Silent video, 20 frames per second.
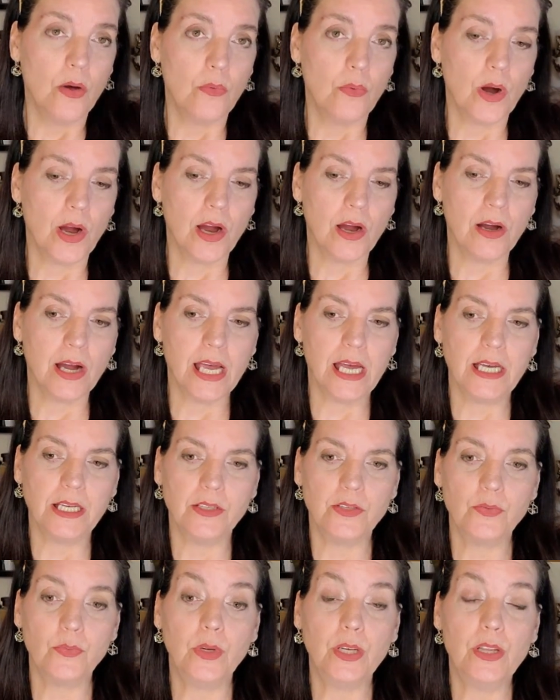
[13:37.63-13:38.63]

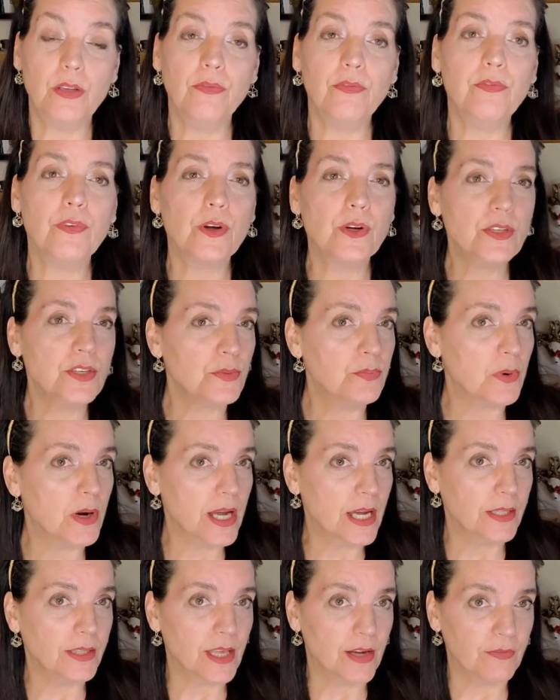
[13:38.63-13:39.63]
Whereas when you first
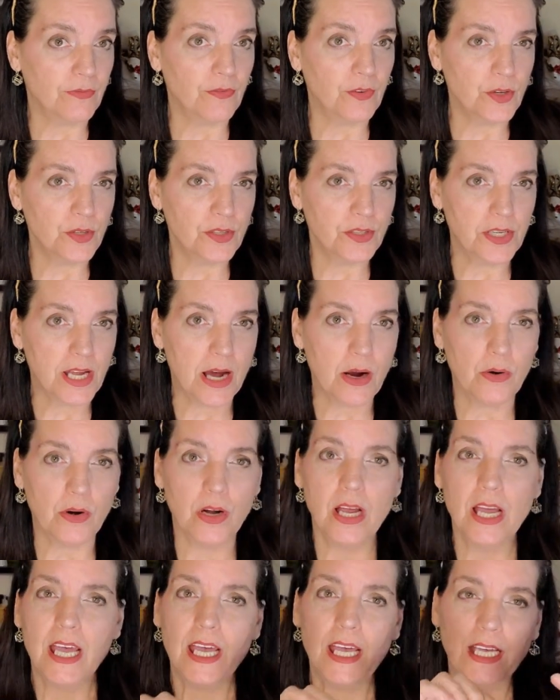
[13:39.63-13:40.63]
spray it that first
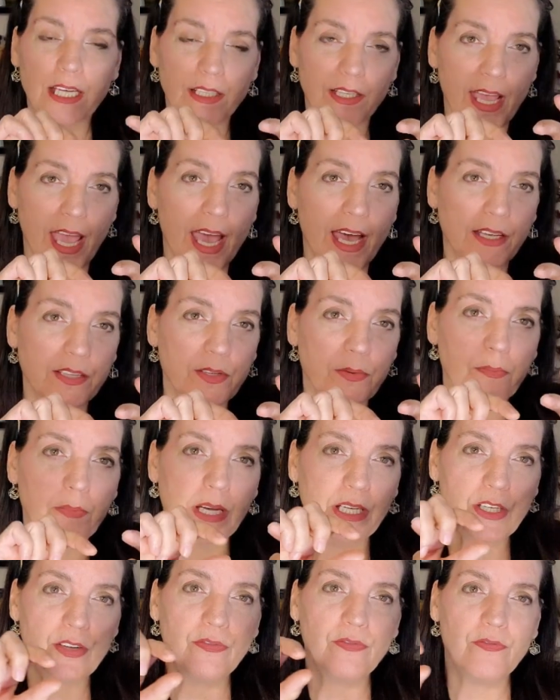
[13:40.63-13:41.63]
hour, it has a
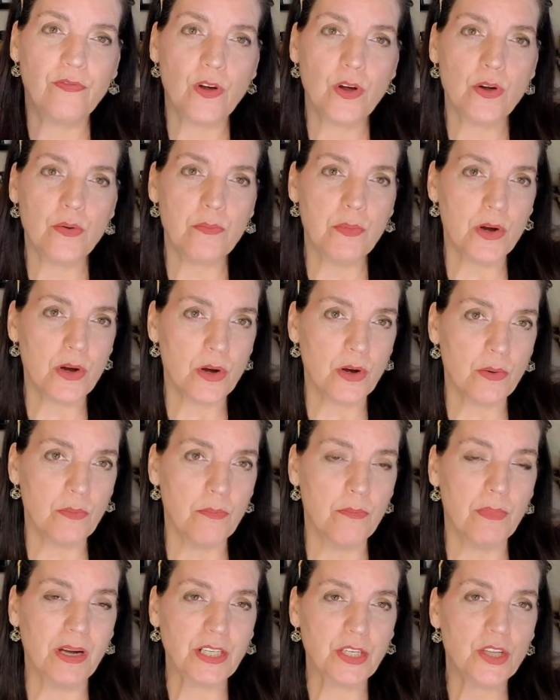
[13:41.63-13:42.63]
much firmer,
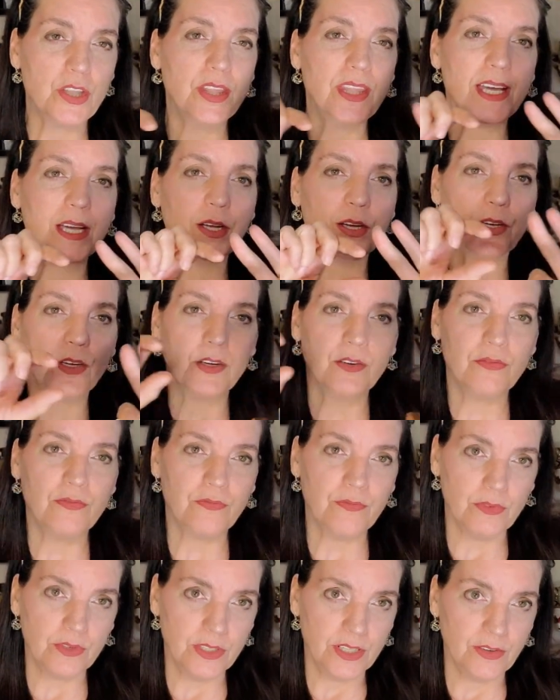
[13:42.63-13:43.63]
much thicker
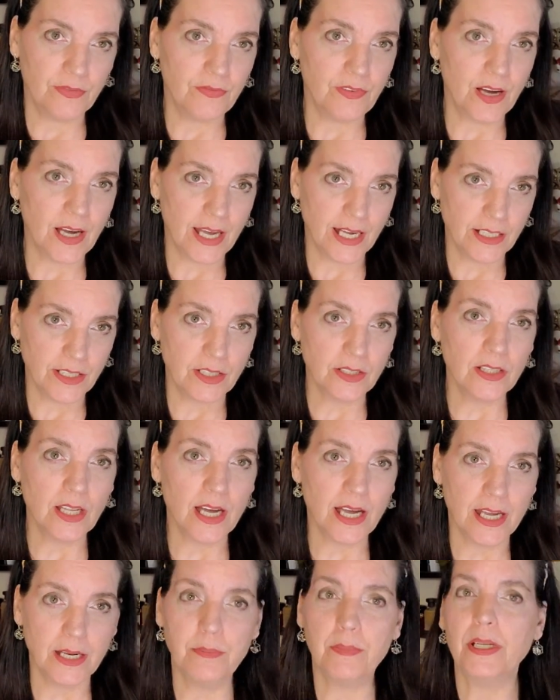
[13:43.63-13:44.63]
defined
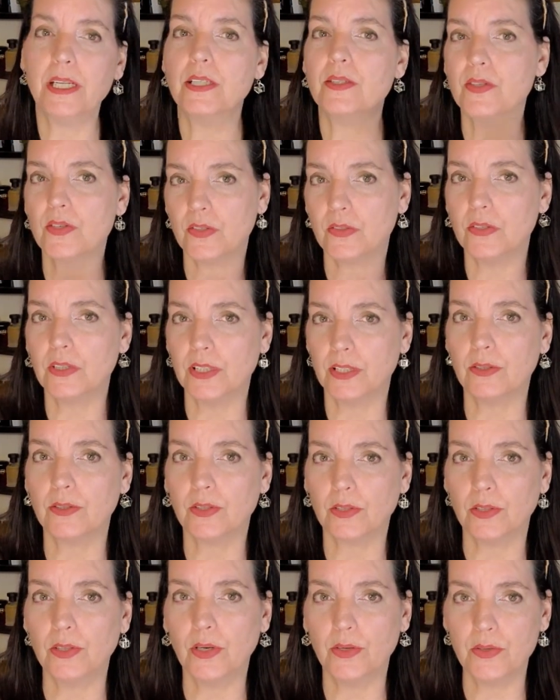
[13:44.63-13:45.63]
line, but it's a little
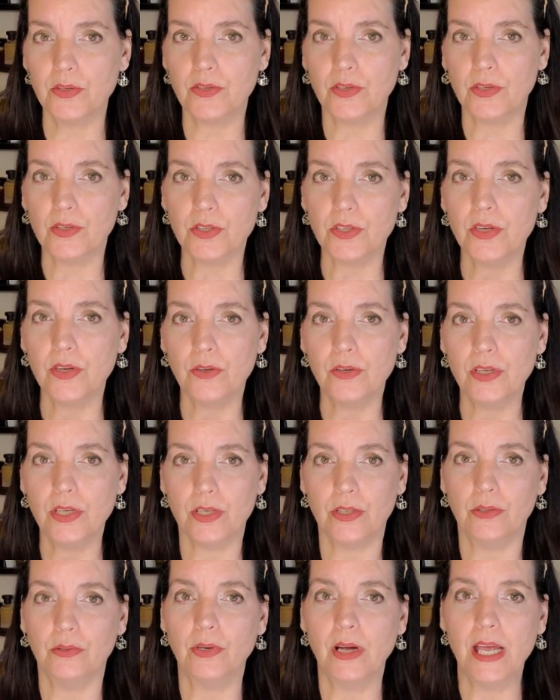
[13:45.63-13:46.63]
closer to
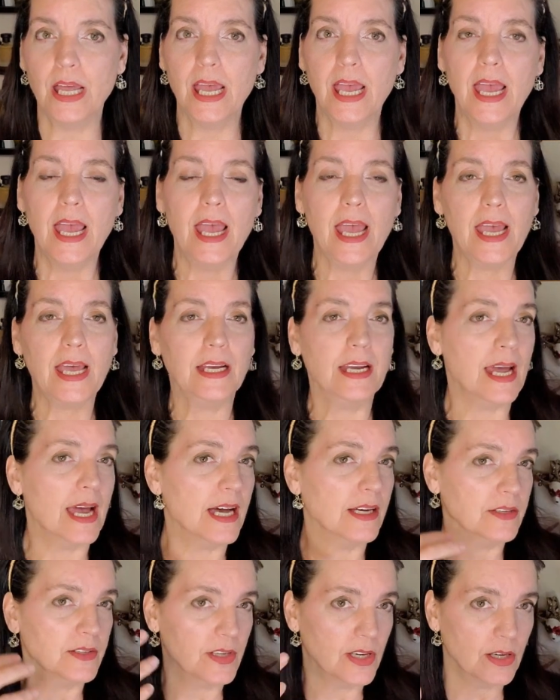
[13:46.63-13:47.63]
you. And
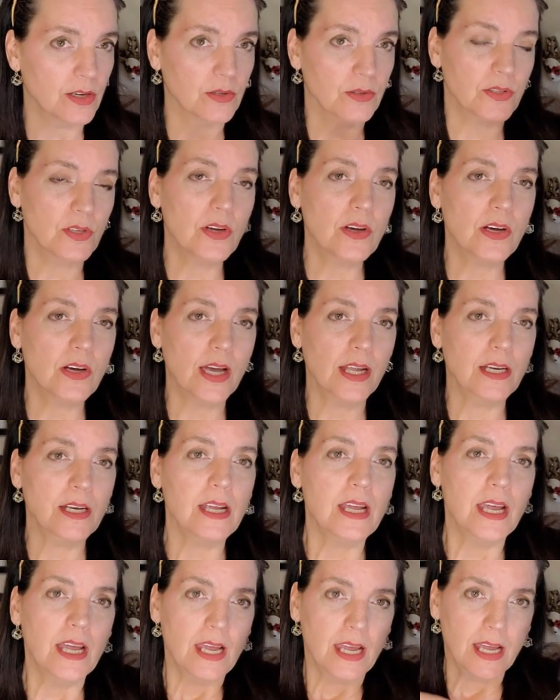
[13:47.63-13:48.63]
as it goes on,
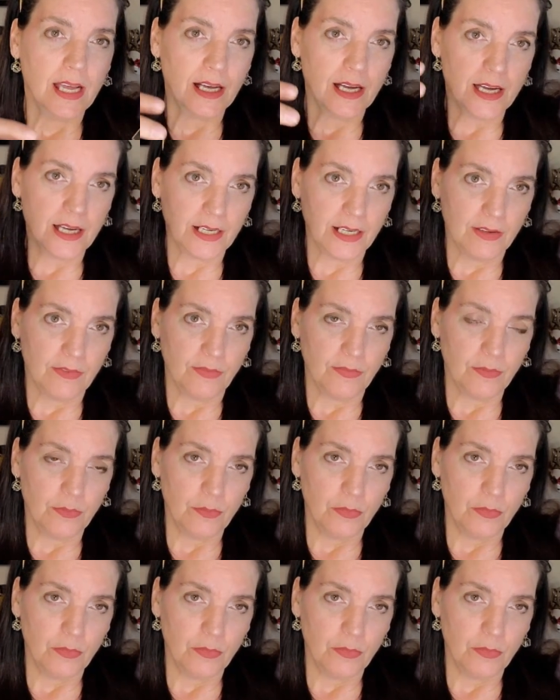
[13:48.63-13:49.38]
it kind of